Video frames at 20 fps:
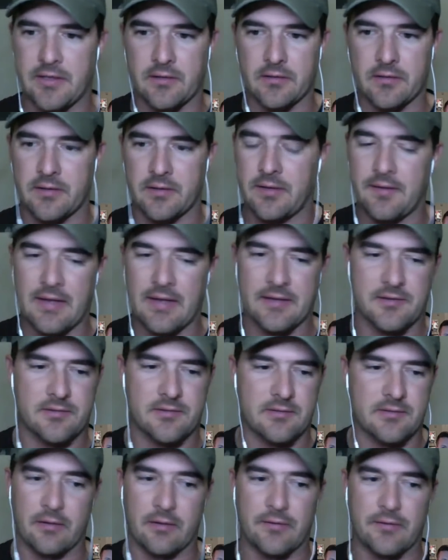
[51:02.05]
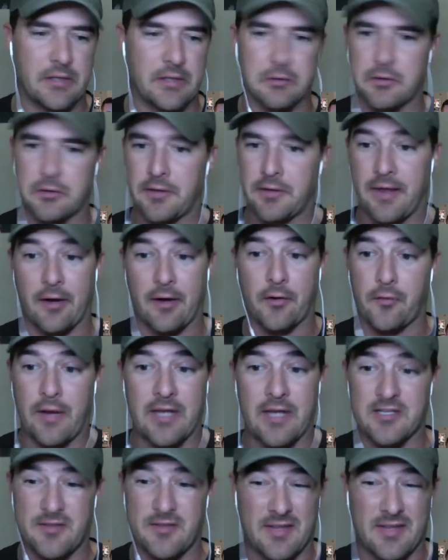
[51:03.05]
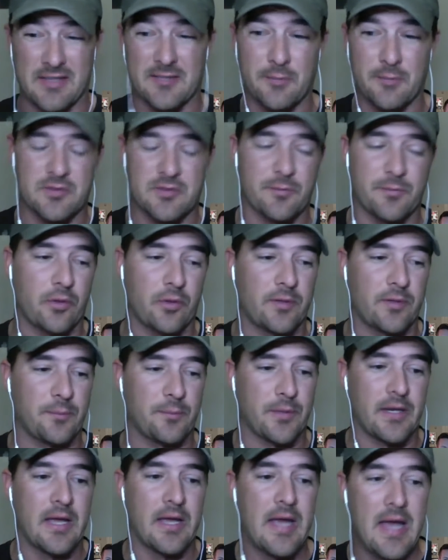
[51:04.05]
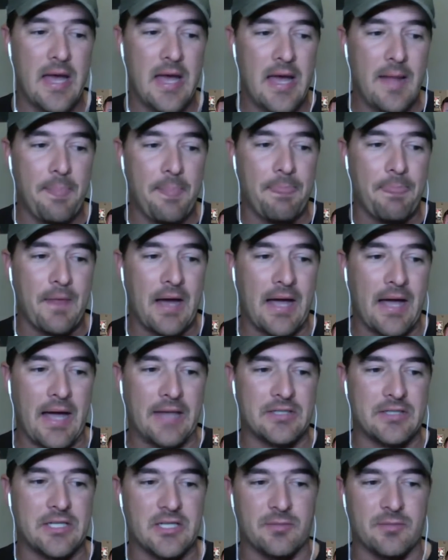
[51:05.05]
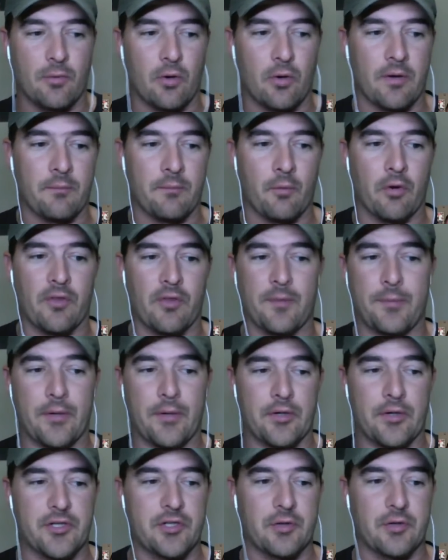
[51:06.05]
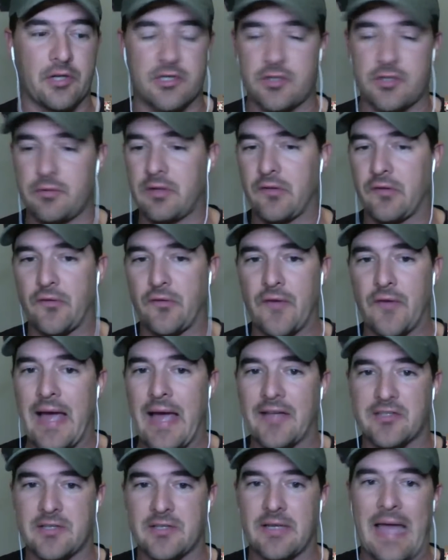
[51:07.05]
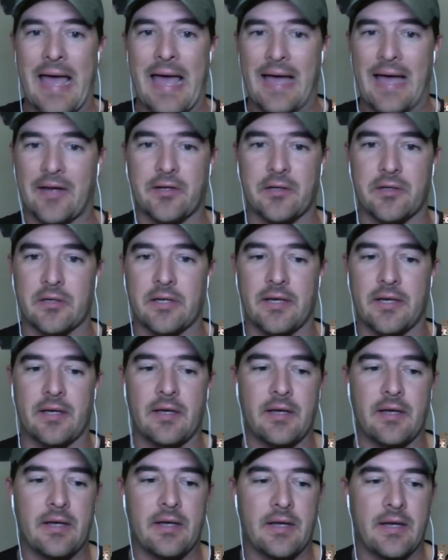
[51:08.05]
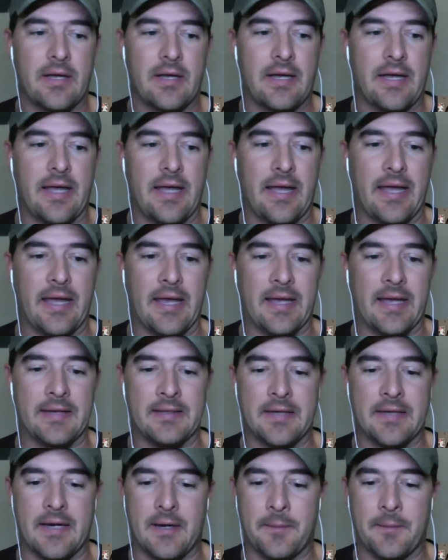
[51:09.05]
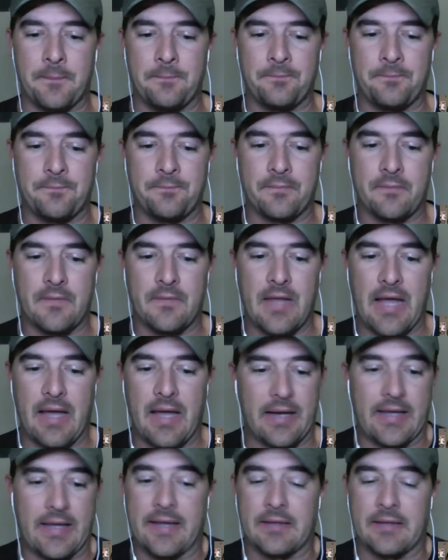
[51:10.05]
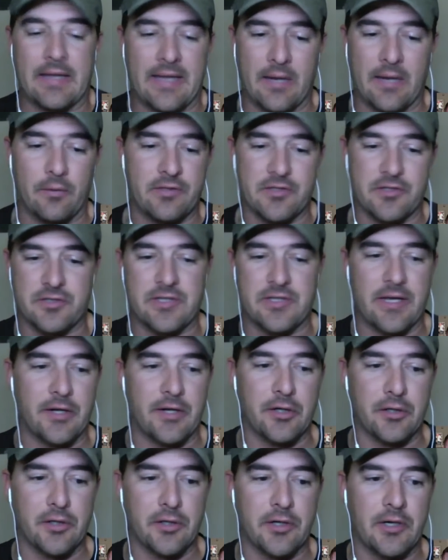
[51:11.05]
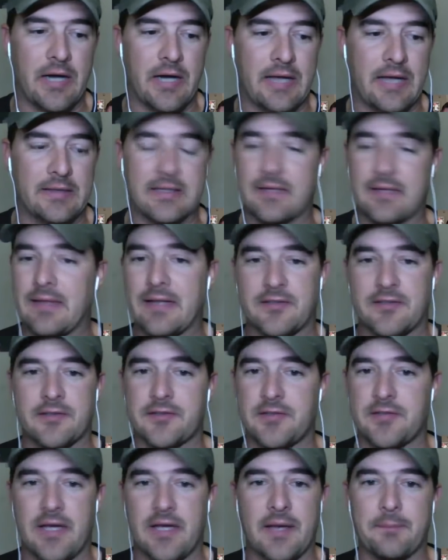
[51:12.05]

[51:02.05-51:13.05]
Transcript: And, and that's, I don't think you learn that on a range. I think it's the most important. But I, I teach more, more the pure shooting, shooting fast and accurately. And um, again, like I was just saying earlier, I think that's the same.